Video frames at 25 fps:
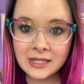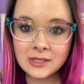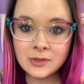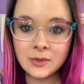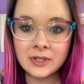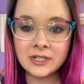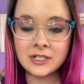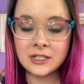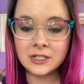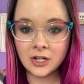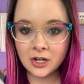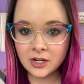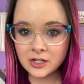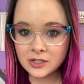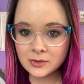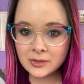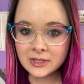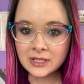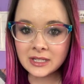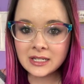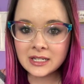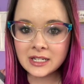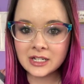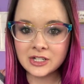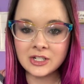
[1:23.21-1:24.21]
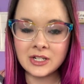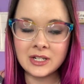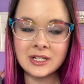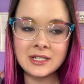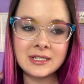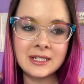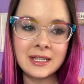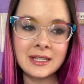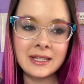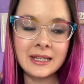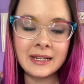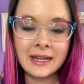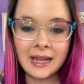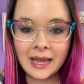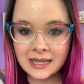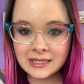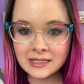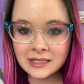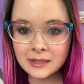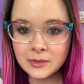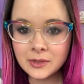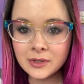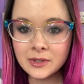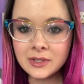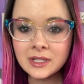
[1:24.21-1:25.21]
So I'll start doing the dishes, and then as
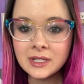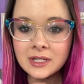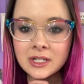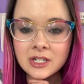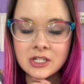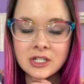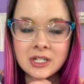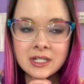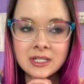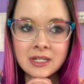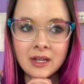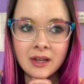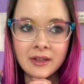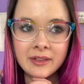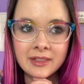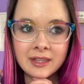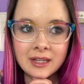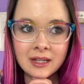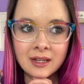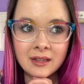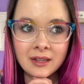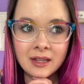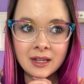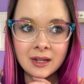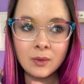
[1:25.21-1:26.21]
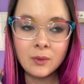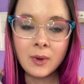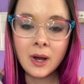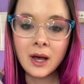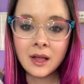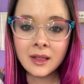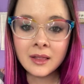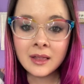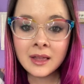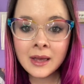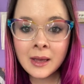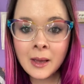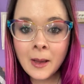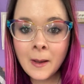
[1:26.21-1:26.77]
I'm doing the dishes, I'll think like, well,